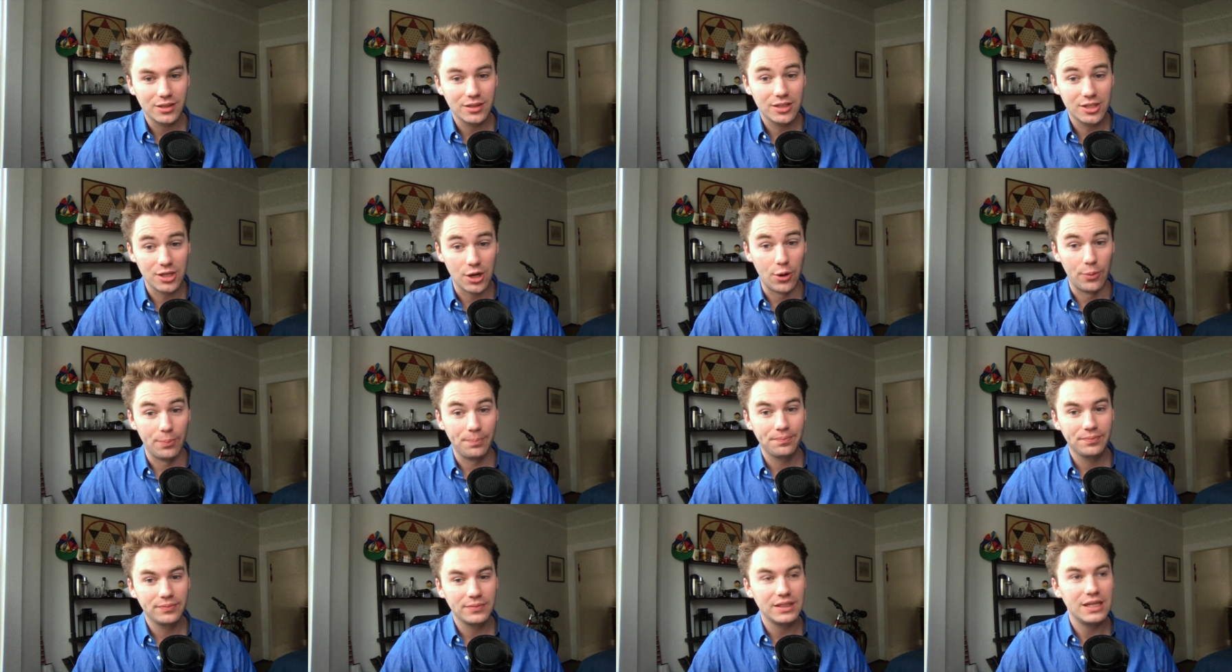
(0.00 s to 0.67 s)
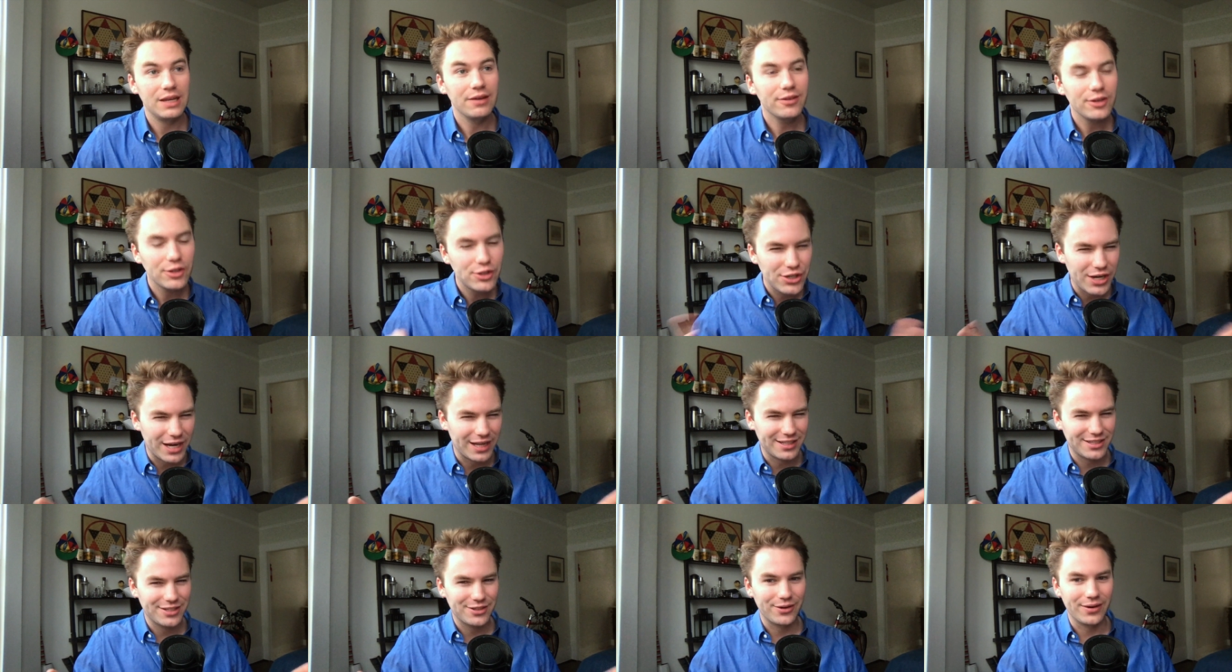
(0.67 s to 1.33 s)
So give it a
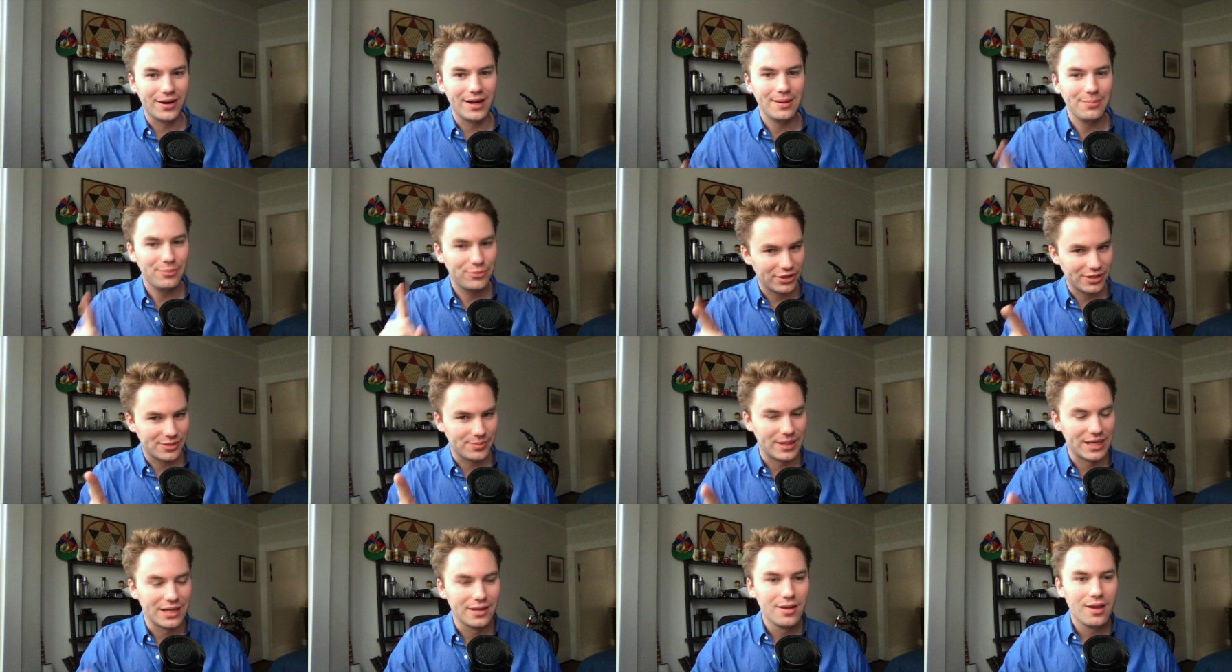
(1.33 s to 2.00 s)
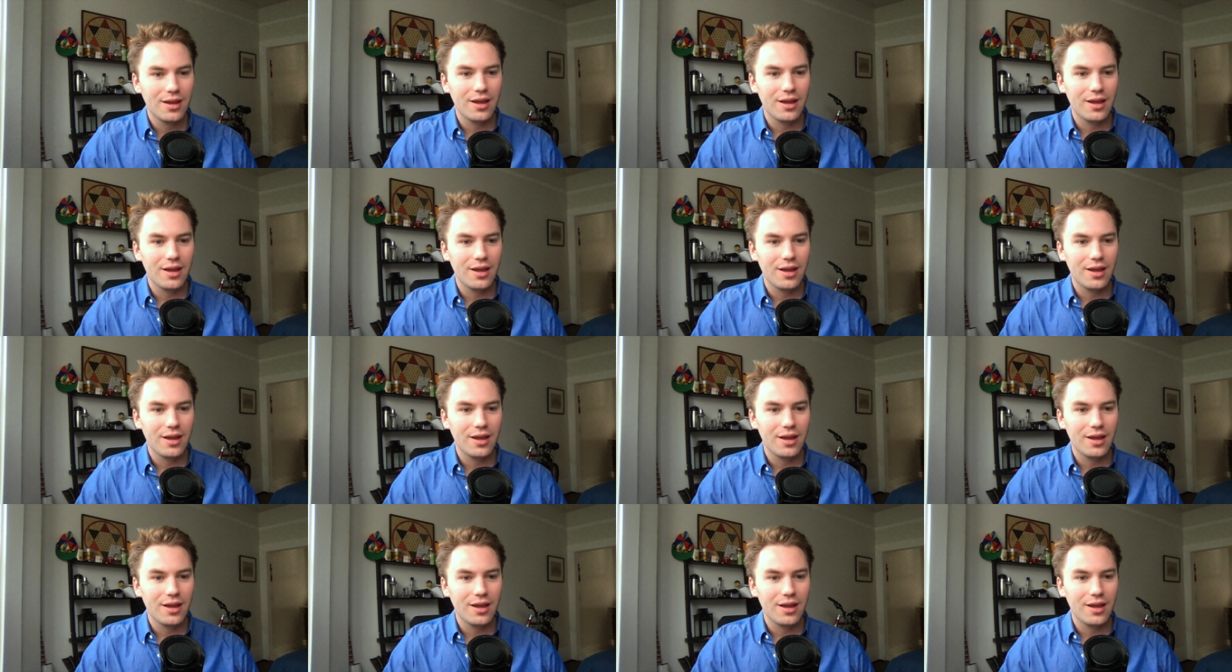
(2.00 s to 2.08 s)
chance, all right? Trust me.